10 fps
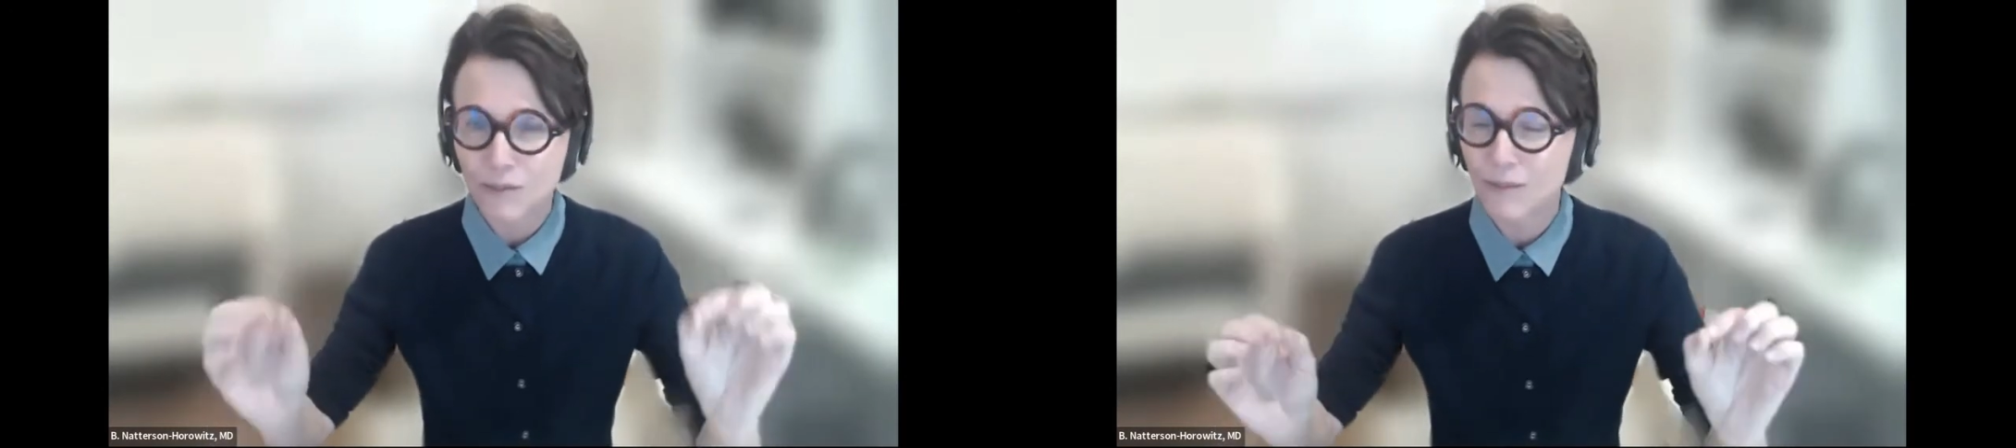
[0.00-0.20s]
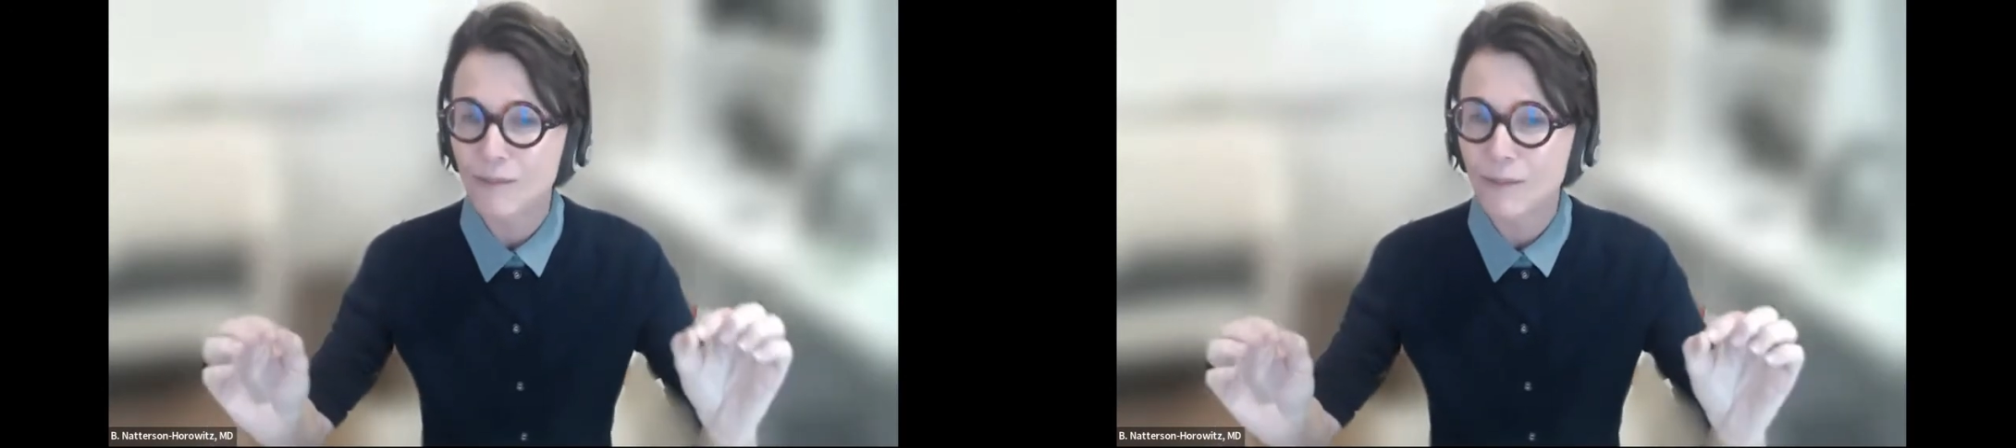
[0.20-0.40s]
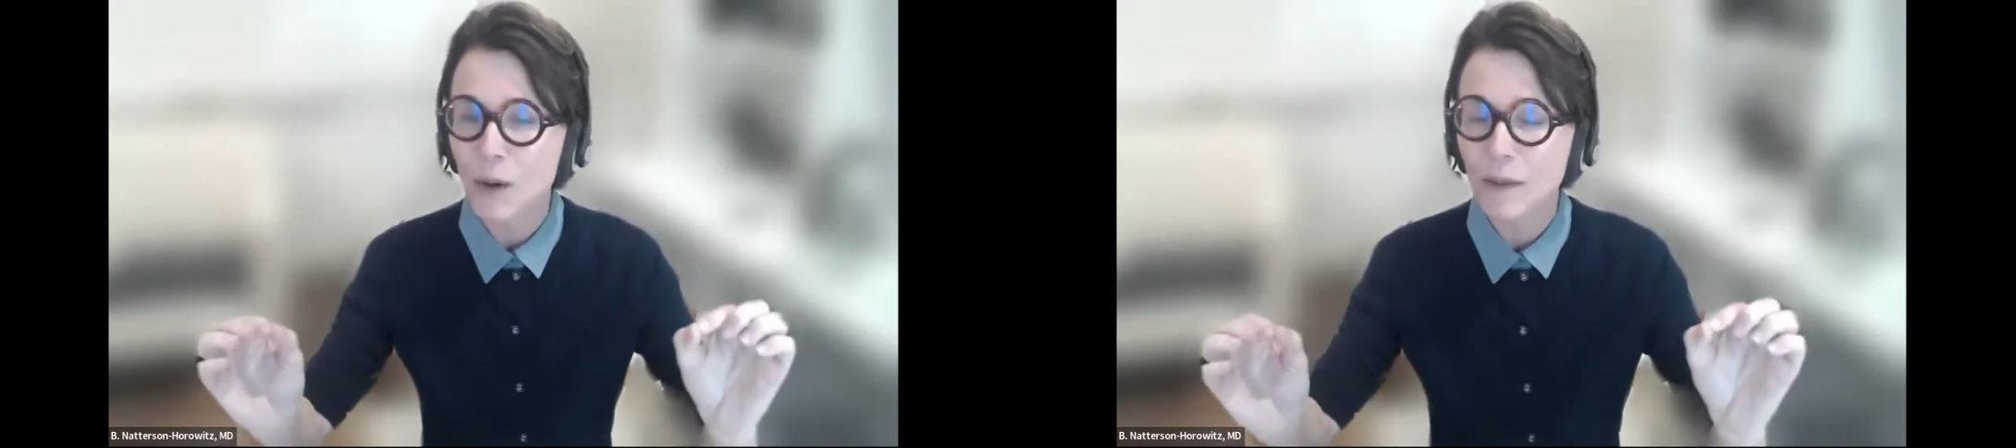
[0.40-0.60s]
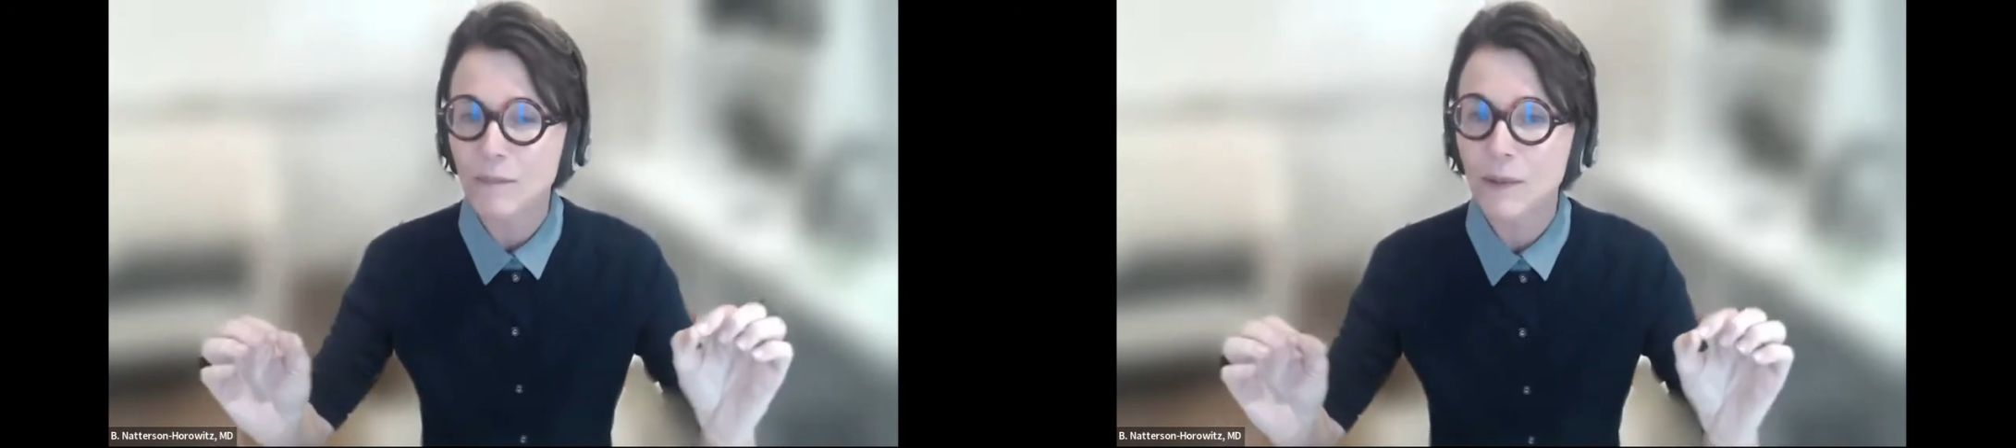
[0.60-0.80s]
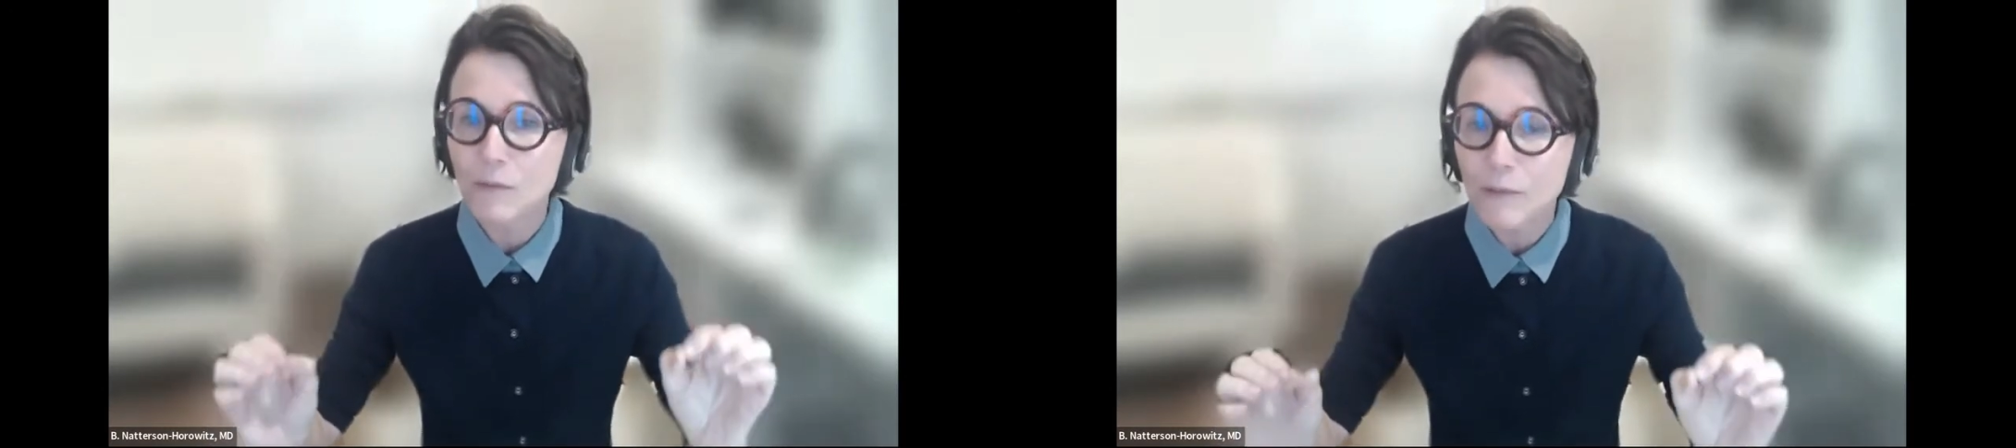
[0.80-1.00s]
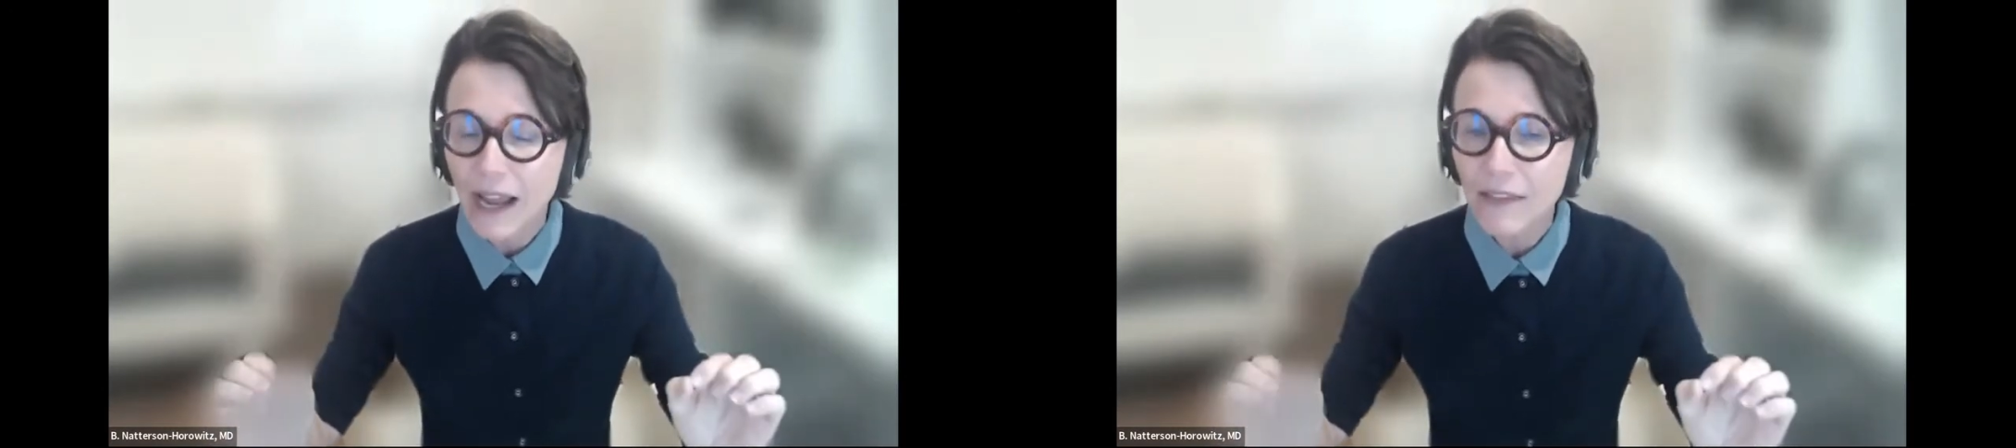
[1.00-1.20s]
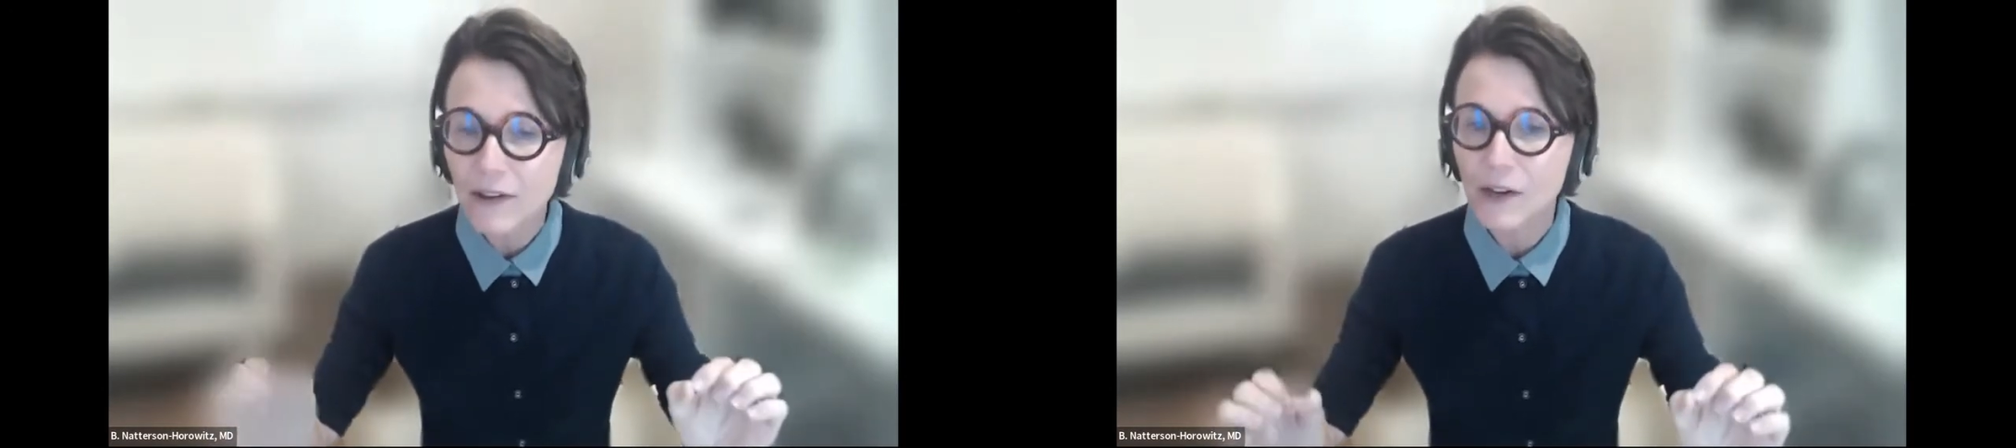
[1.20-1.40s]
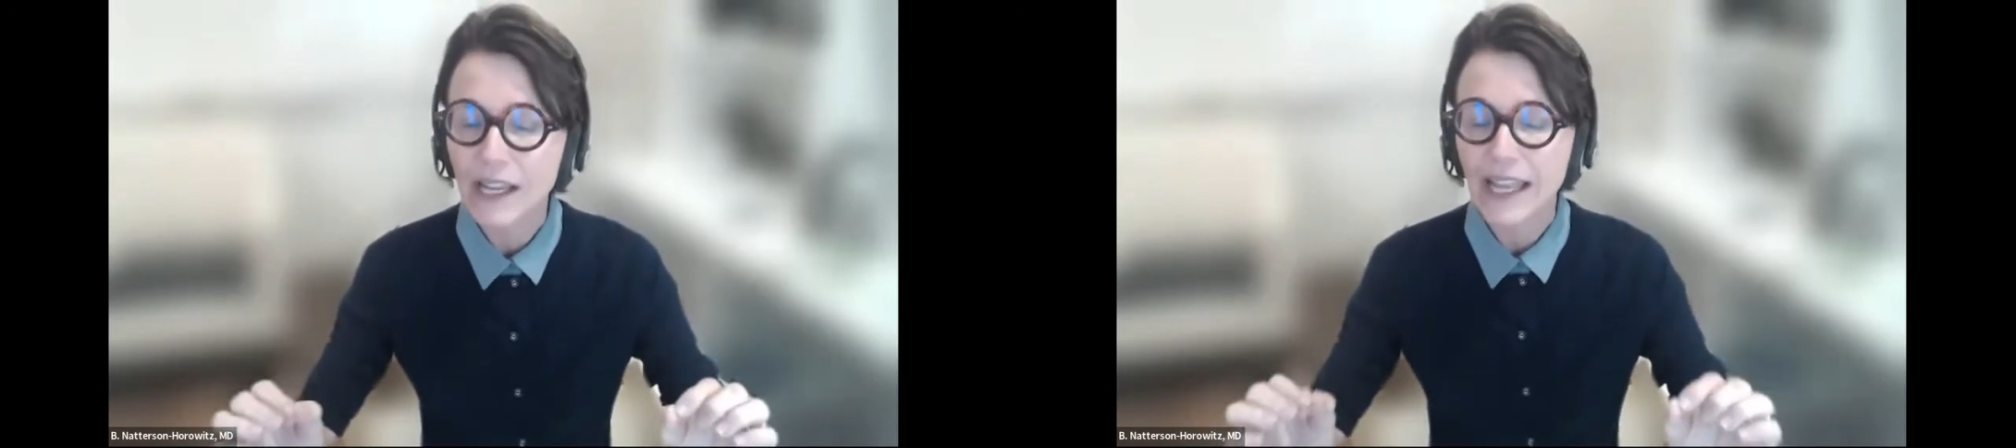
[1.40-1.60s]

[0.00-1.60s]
moment, but rather